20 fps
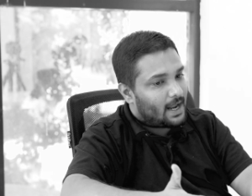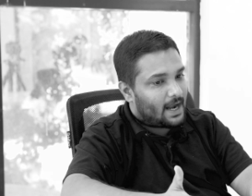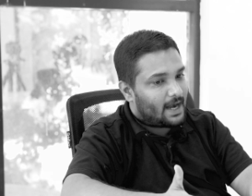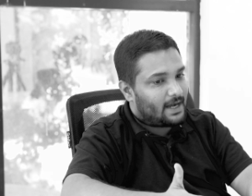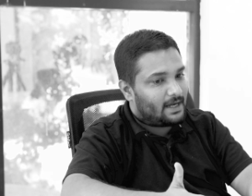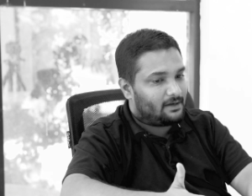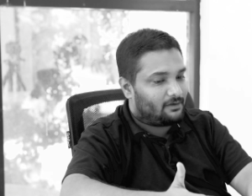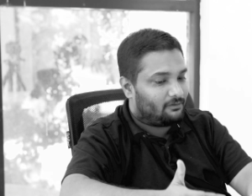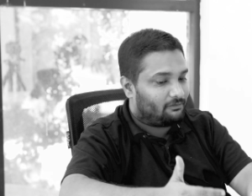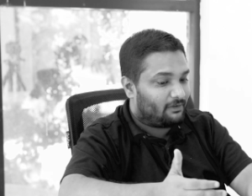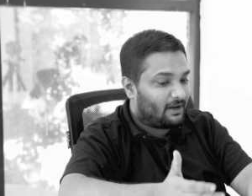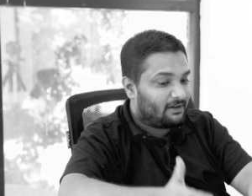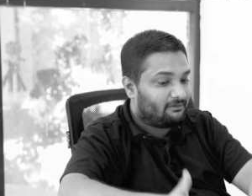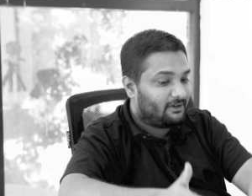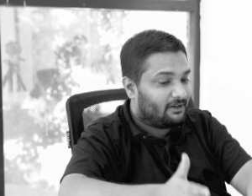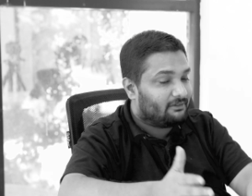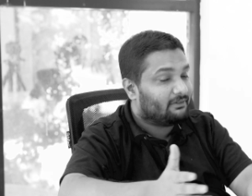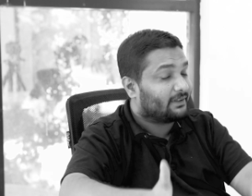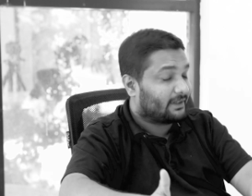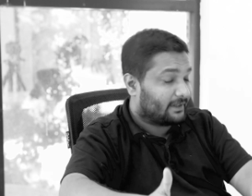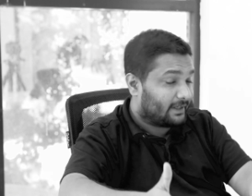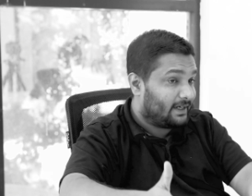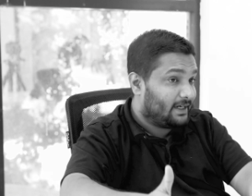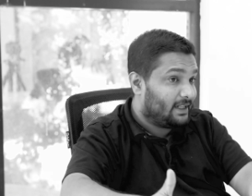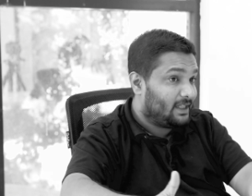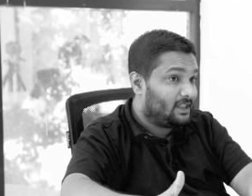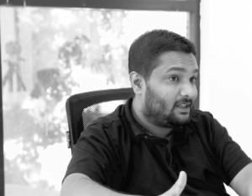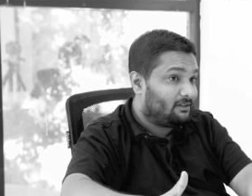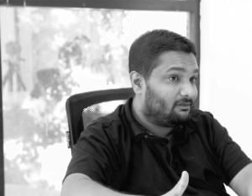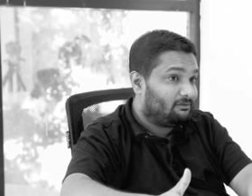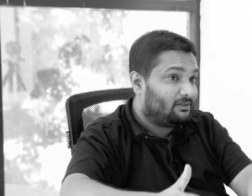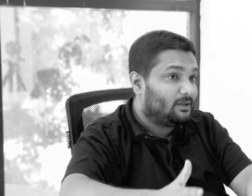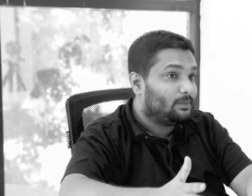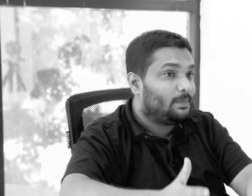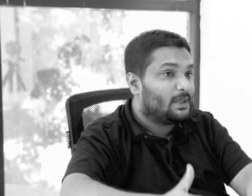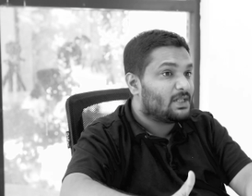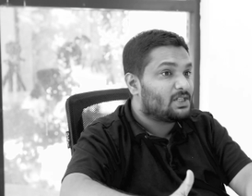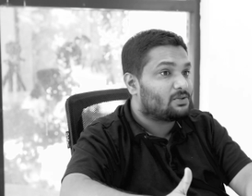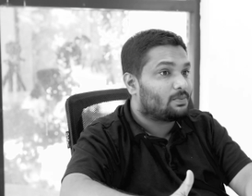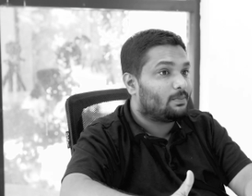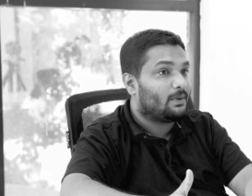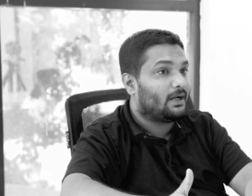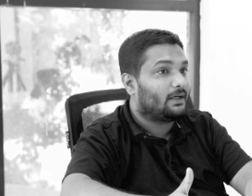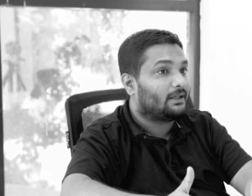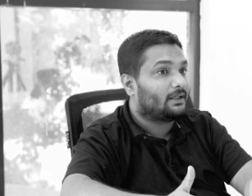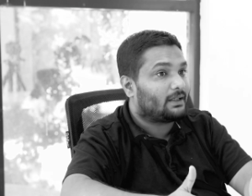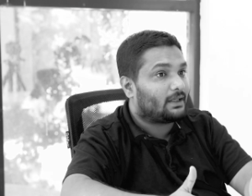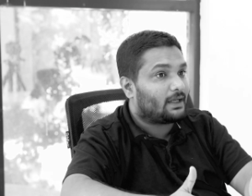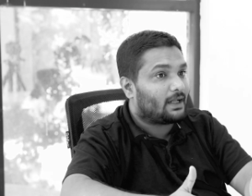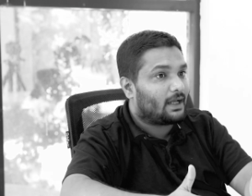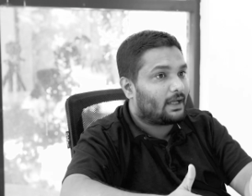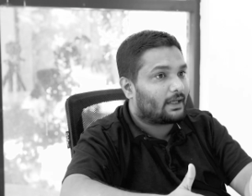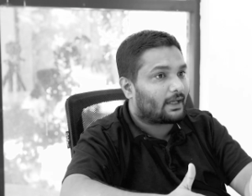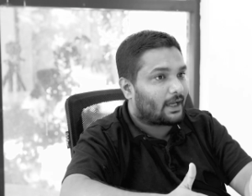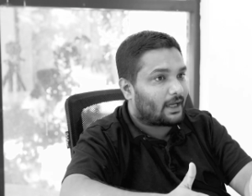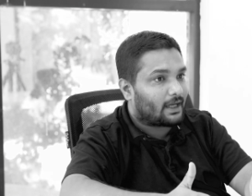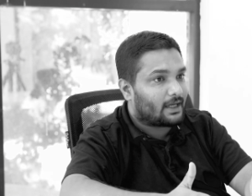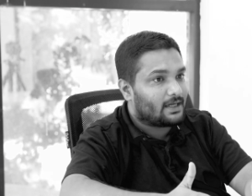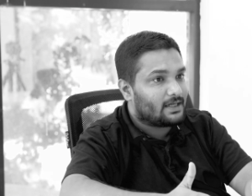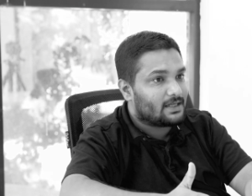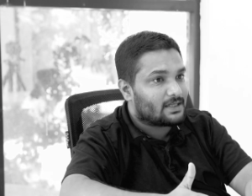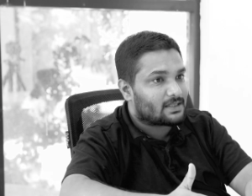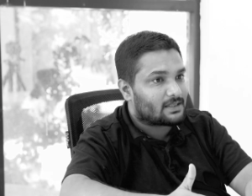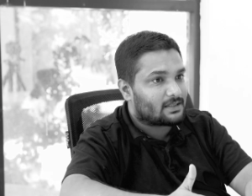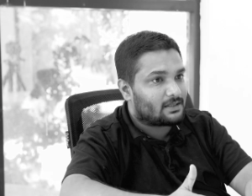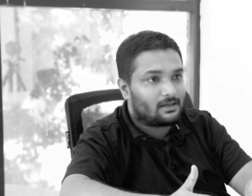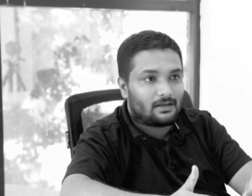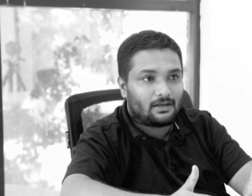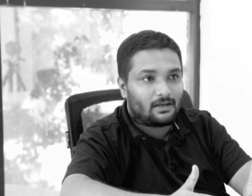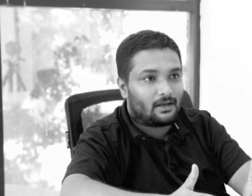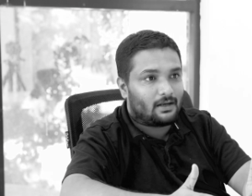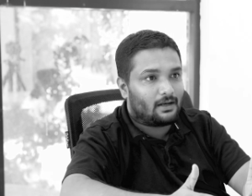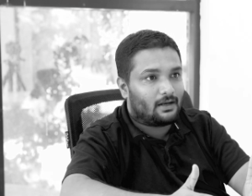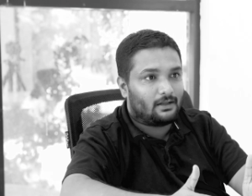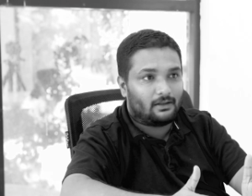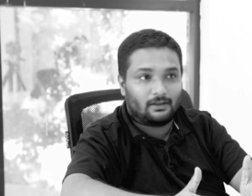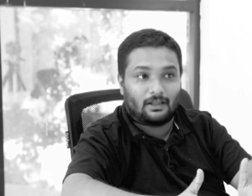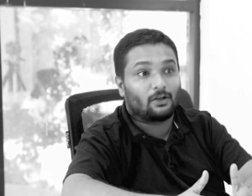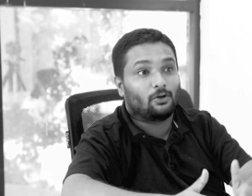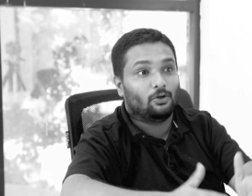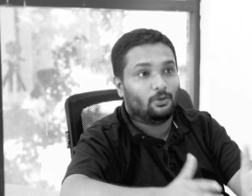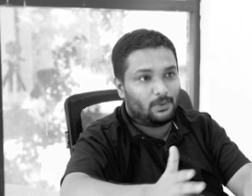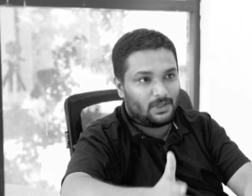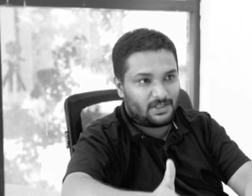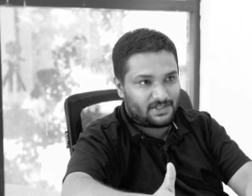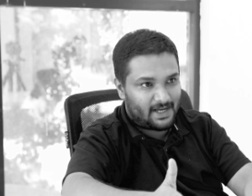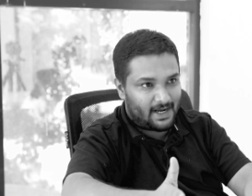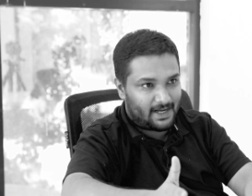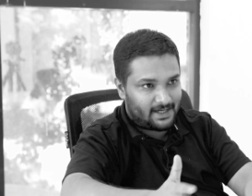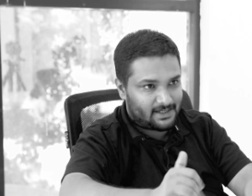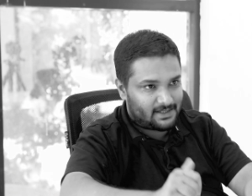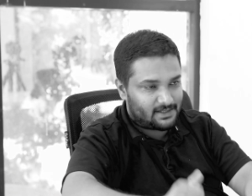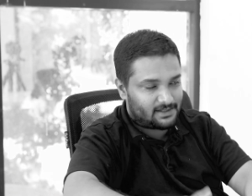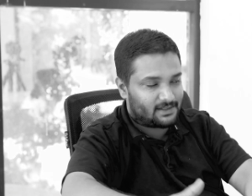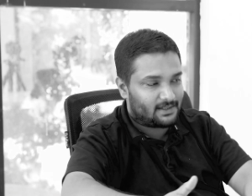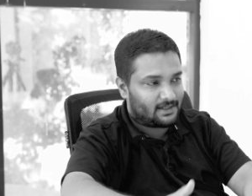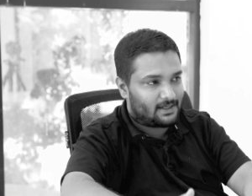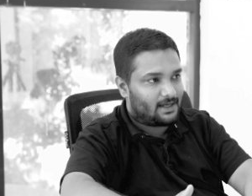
And when we were ready, we benchmarked against the global giants.